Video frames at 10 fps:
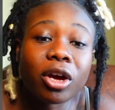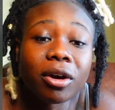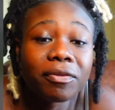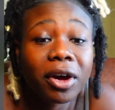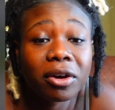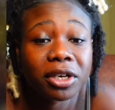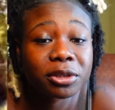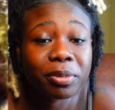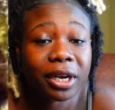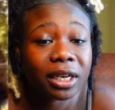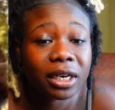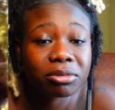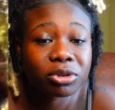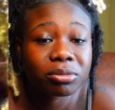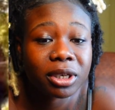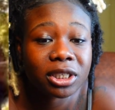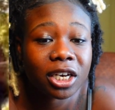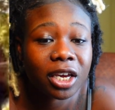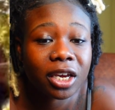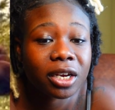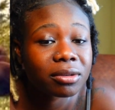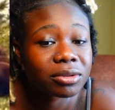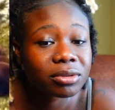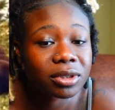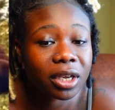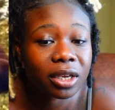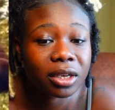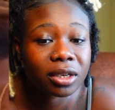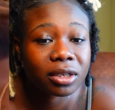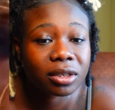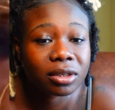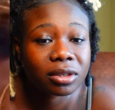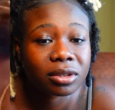Your phone is breaking up too much. I can't hear what you're saying.